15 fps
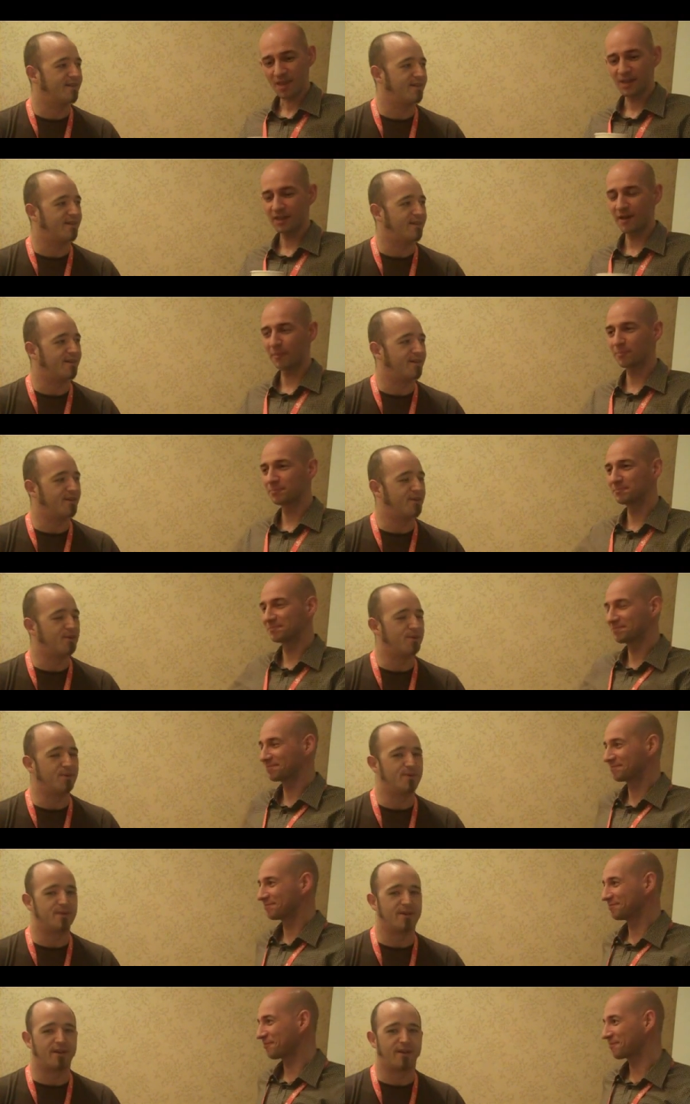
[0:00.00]
Speaker 1: yep. who
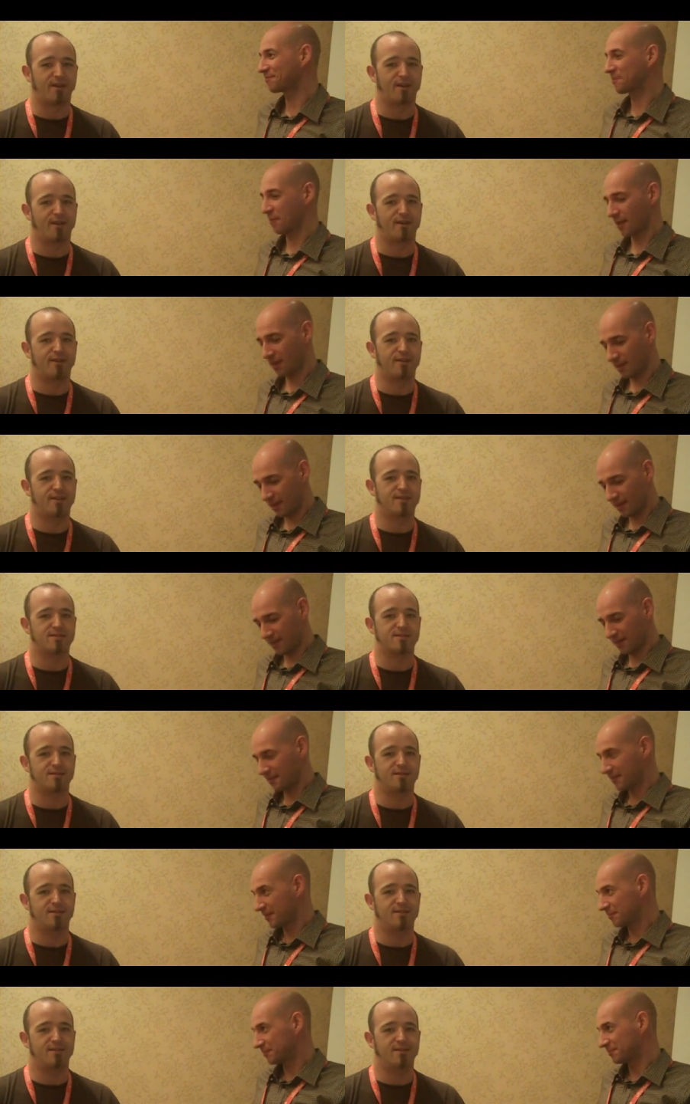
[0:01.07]
is
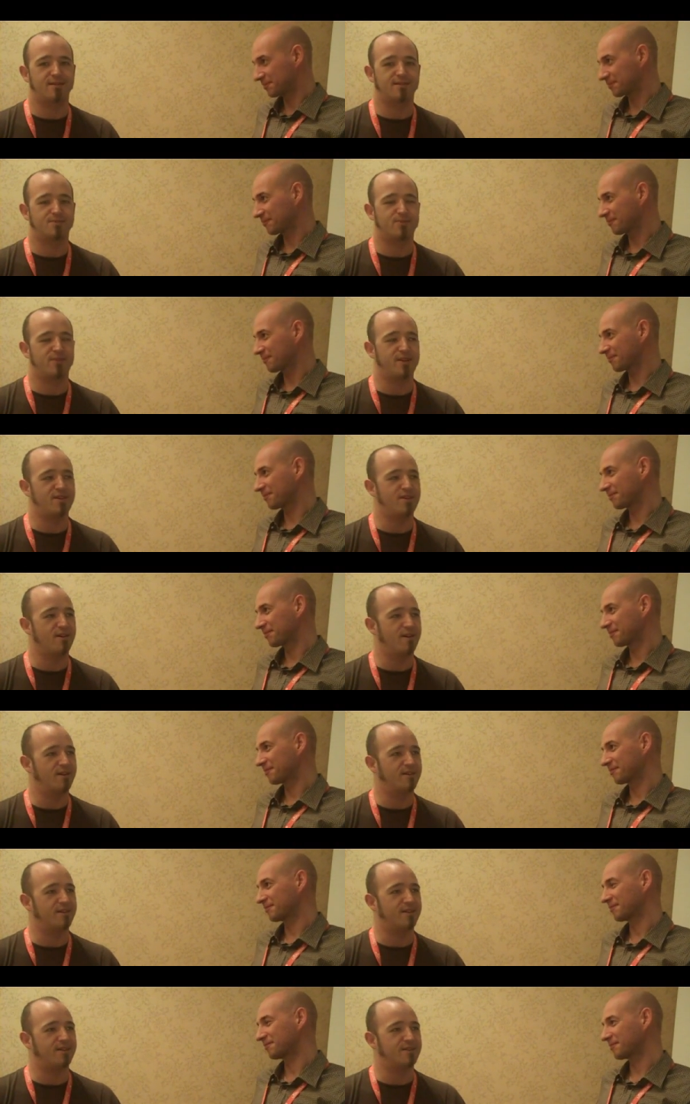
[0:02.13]
he's pretty
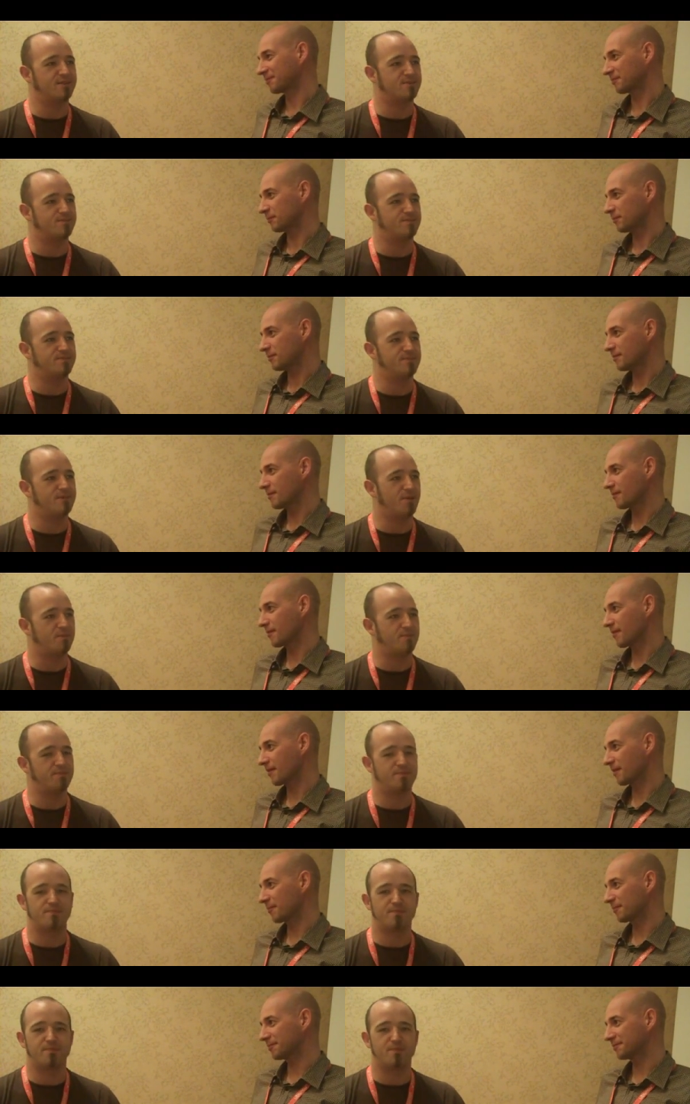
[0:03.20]
young and he's not
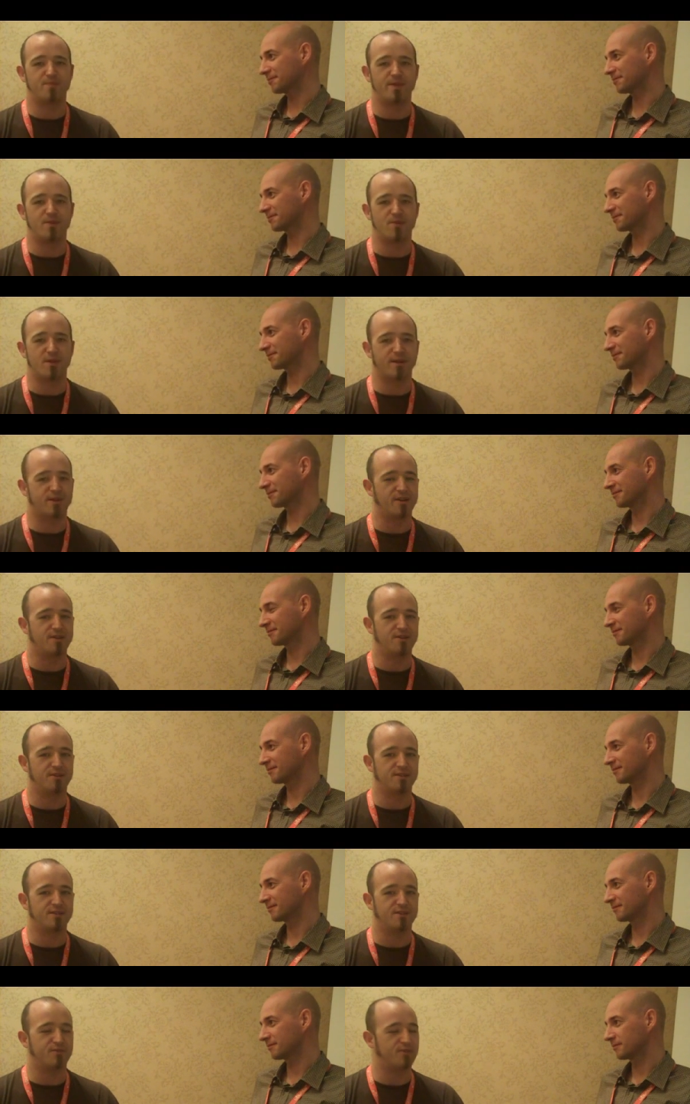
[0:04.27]
been working on
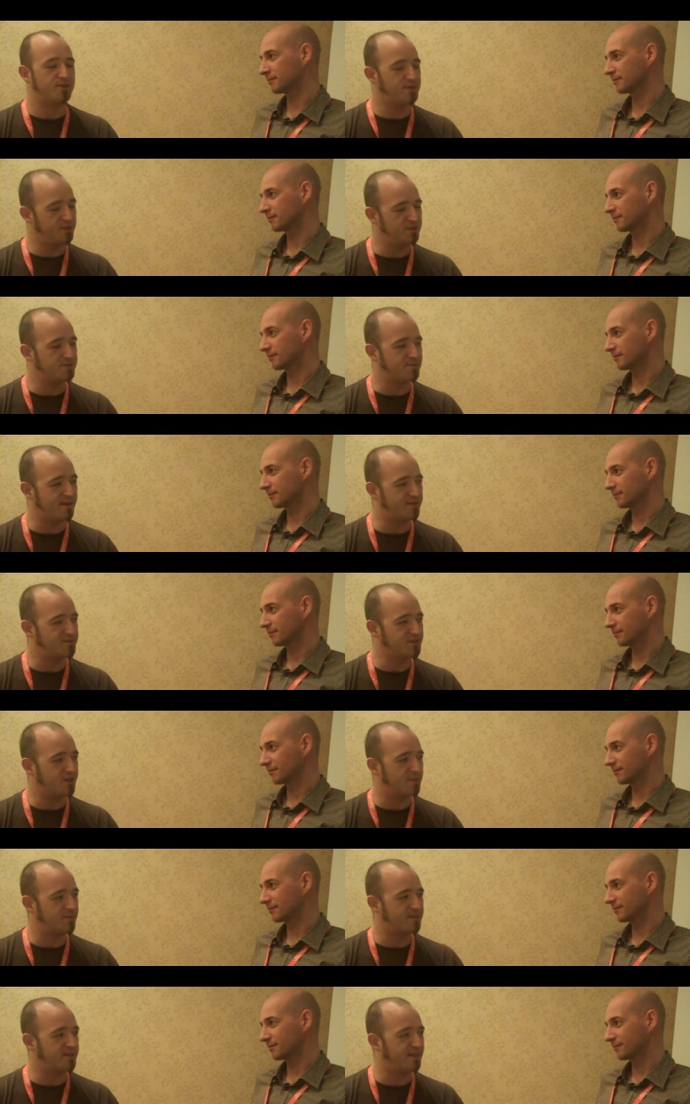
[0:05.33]
Unity for a huge amount of
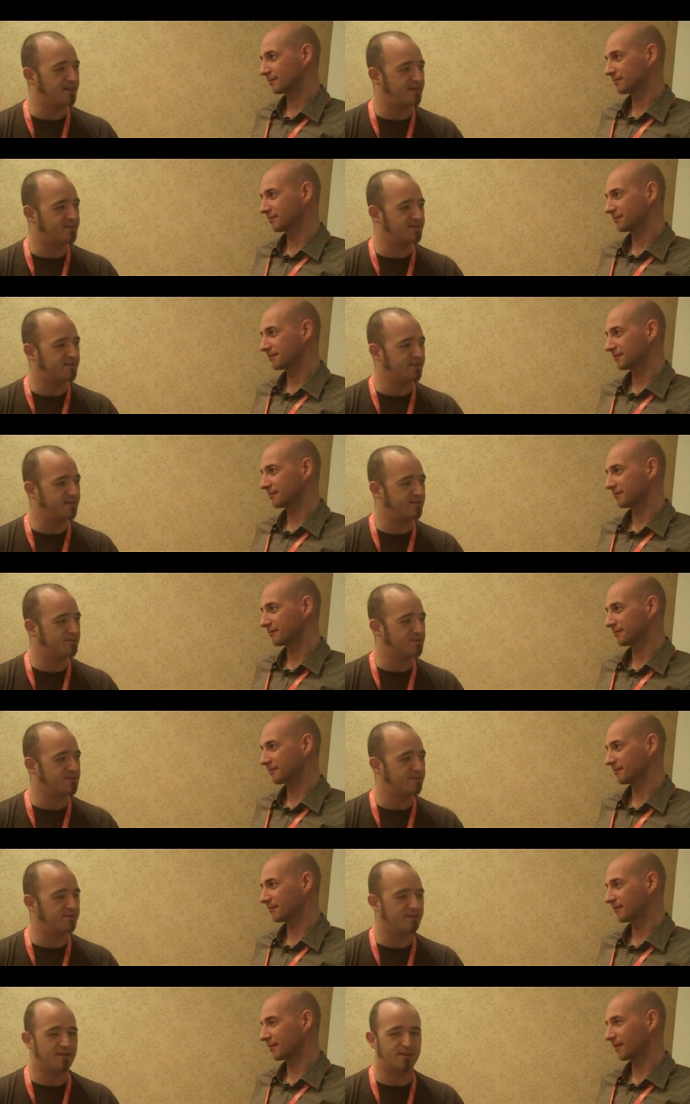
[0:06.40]
time. I think he's,
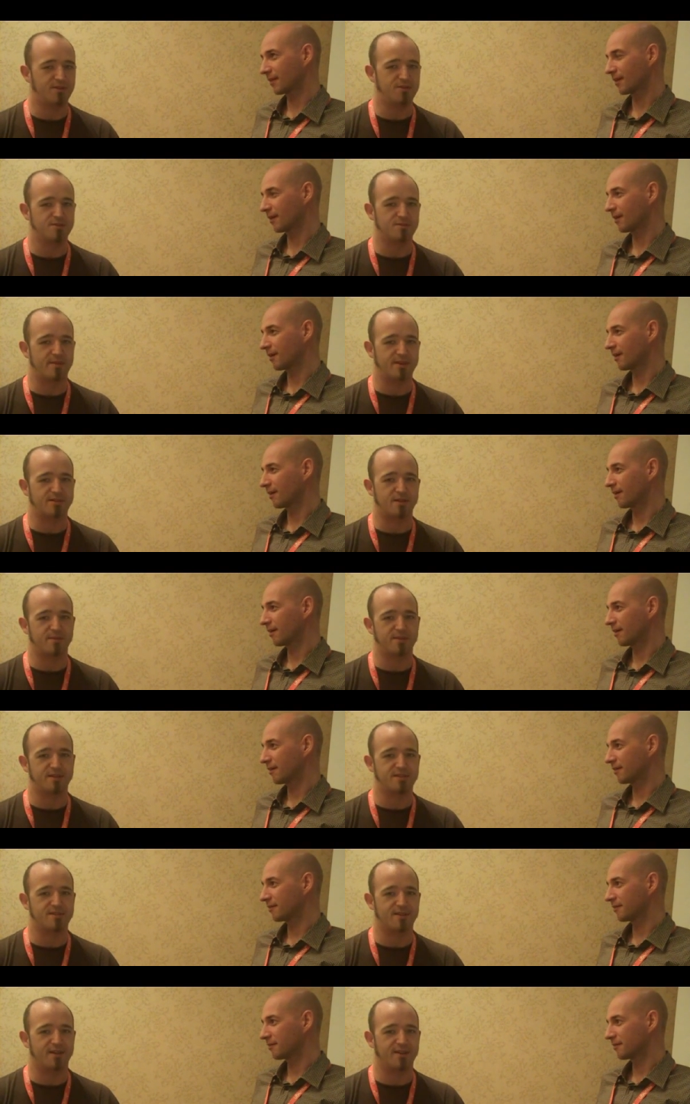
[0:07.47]
wasn't a huge amount of time that
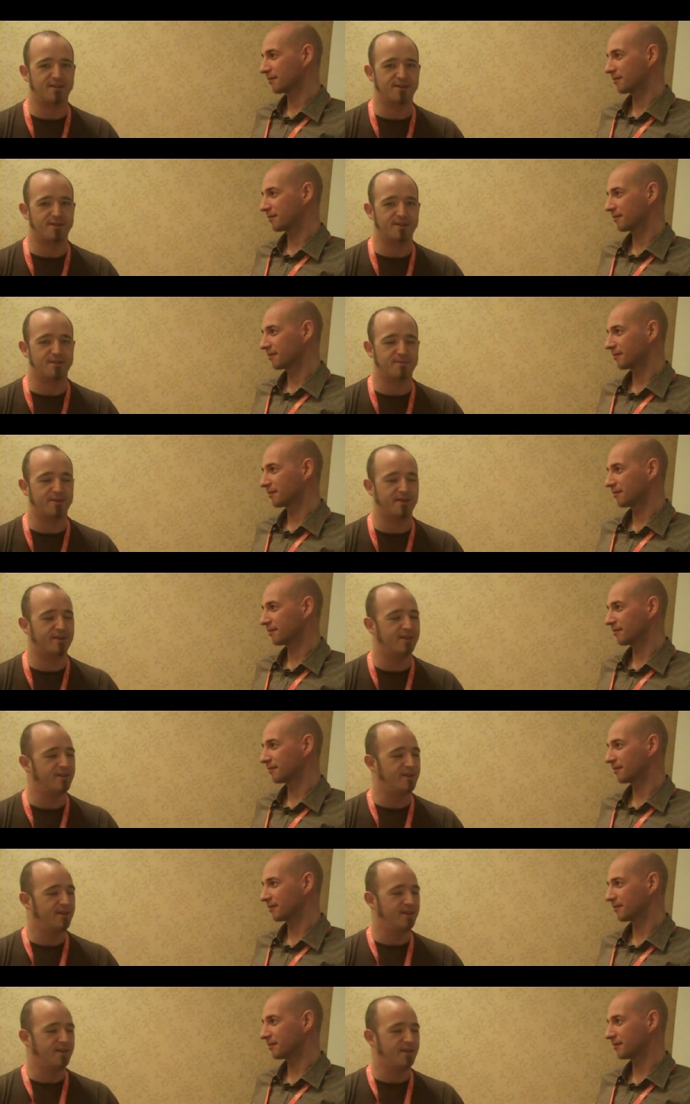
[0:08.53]
he started on it, but